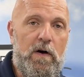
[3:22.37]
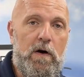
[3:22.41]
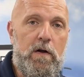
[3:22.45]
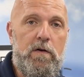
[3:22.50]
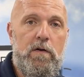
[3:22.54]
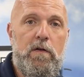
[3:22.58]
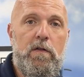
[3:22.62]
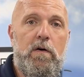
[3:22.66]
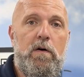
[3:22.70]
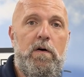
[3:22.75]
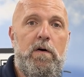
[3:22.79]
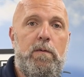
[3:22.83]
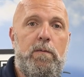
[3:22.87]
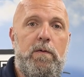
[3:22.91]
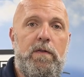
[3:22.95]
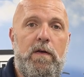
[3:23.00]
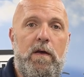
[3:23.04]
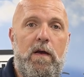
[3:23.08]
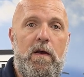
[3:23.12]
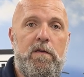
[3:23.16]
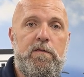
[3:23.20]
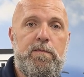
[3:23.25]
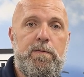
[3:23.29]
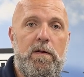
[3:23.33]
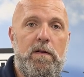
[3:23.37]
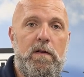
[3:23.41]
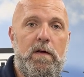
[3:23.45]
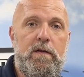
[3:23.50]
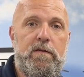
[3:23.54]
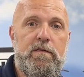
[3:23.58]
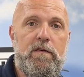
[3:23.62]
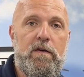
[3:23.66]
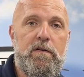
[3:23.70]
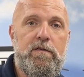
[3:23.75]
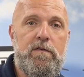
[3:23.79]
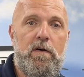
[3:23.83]
Under the Hood with the HP
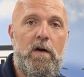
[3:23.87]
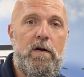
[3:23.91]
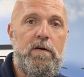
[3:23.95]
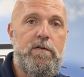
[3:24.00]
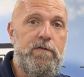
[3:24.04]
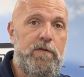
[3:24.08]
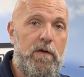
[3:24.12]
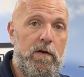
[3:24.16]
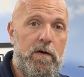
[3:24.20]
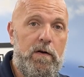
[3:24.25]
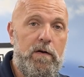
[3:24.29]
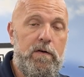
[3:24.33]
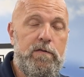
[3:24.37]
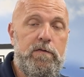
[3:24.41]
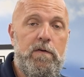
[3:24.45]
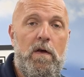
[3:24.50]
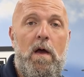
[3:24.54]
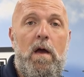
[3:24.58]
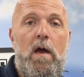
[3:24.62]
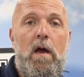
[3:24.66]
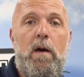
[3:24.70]
Latex R series,